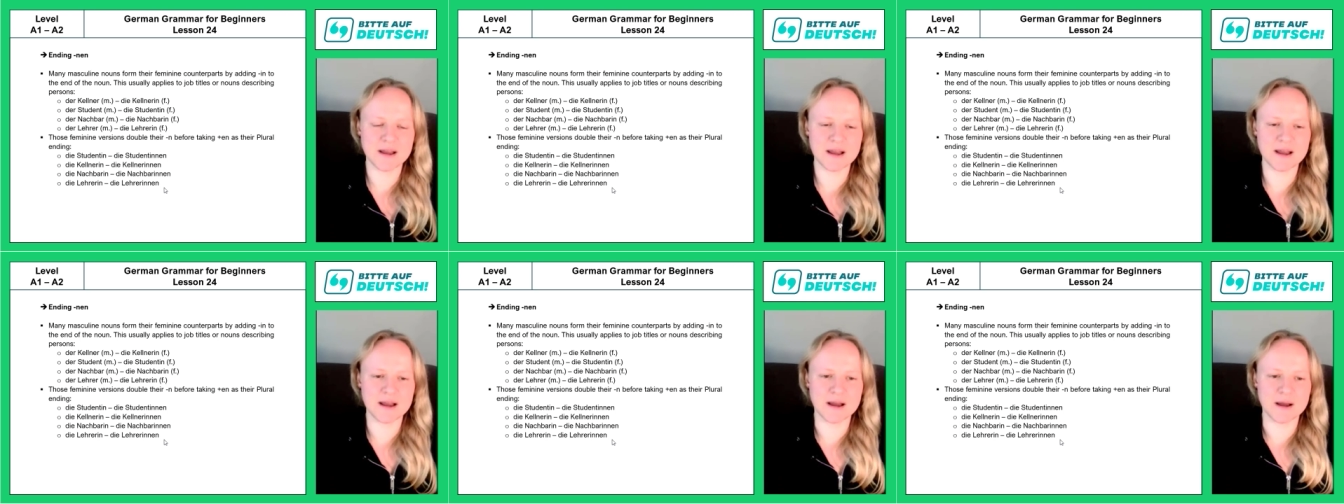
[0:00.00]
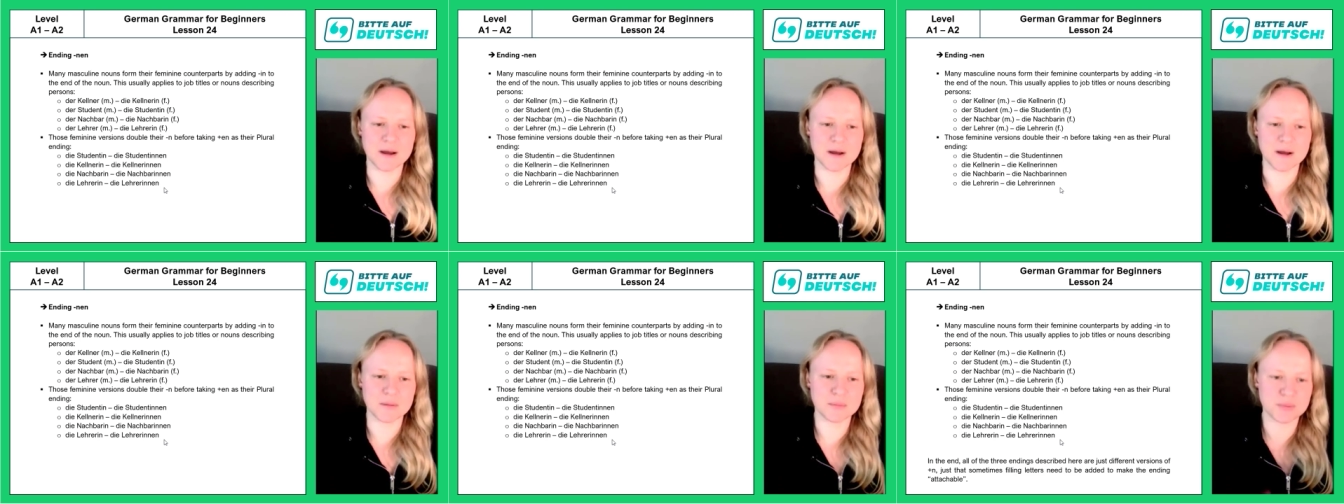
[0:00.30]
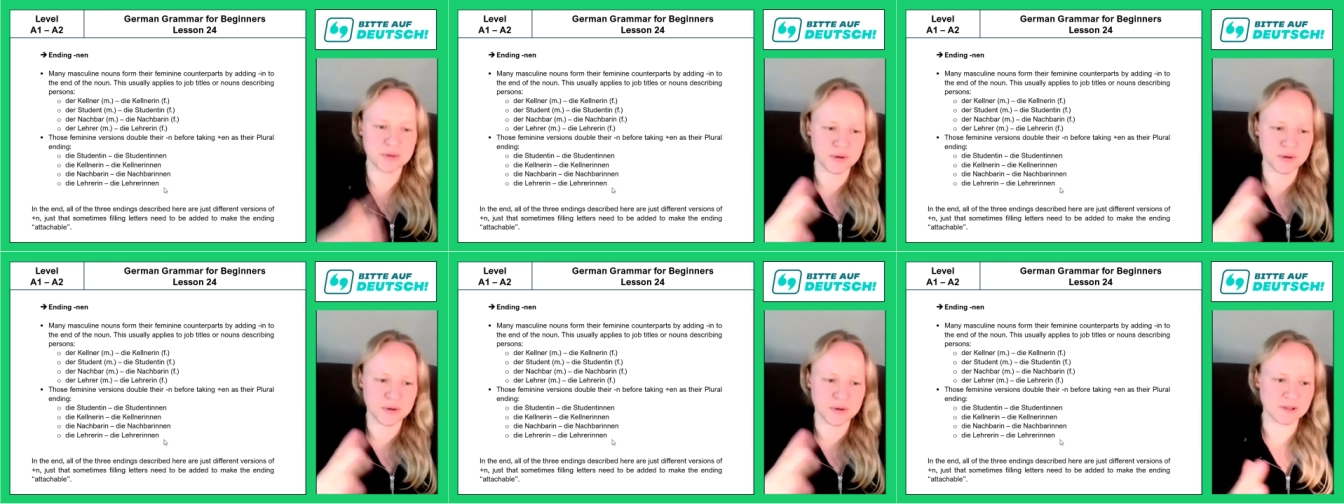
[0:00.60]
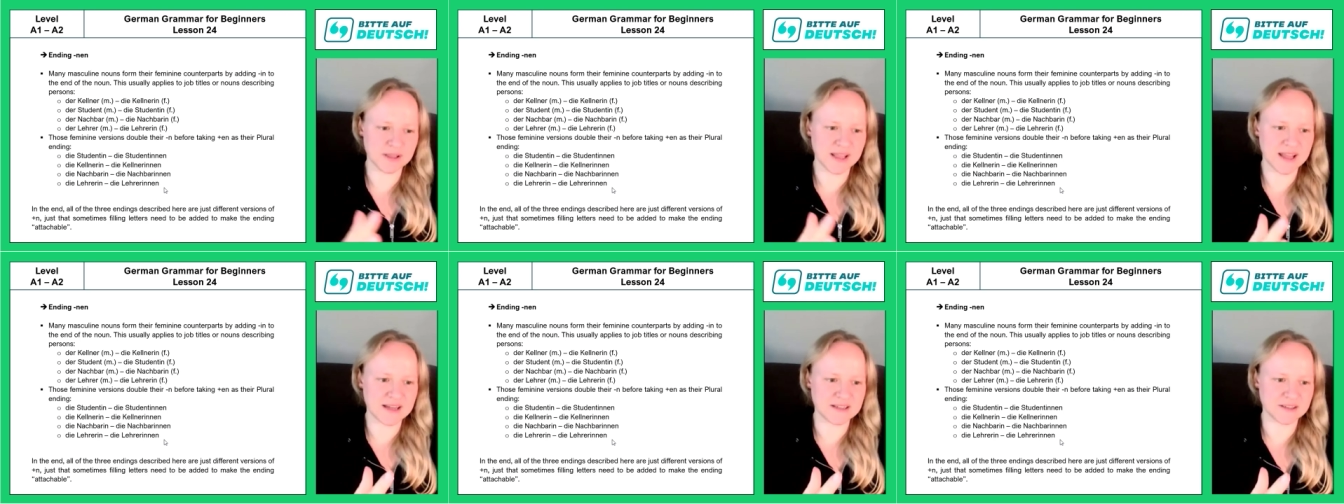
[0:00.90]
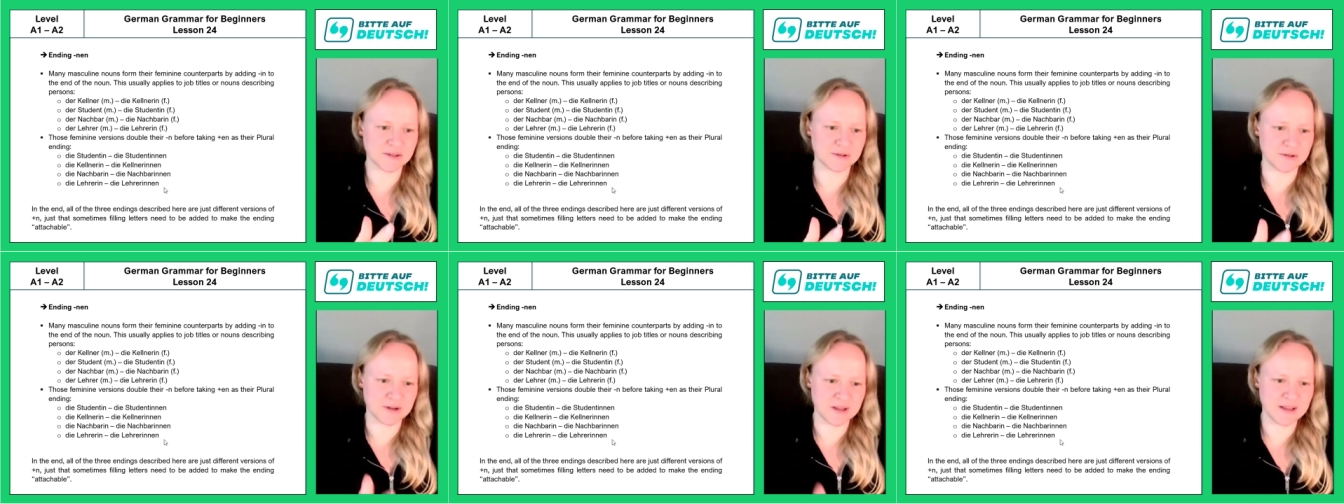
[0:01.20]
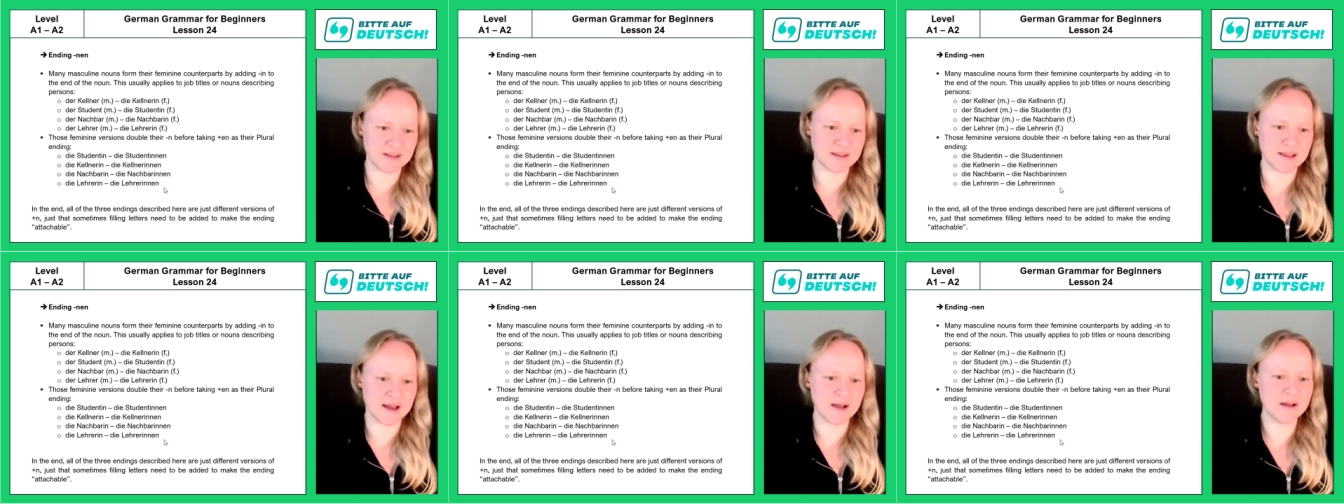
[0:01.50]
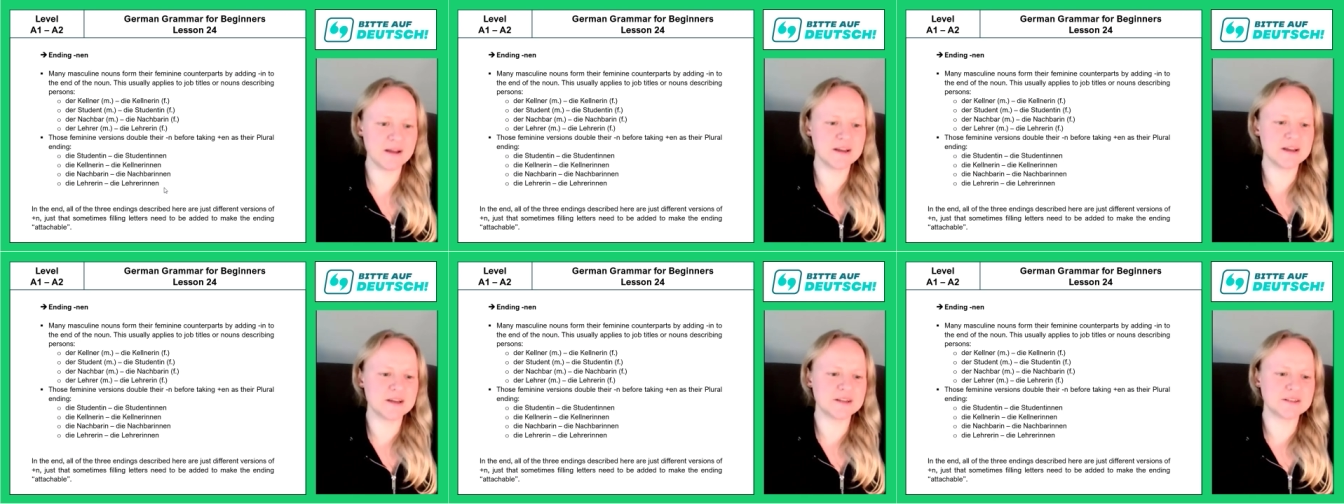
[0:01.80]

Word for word: uh, plural category. Yeah.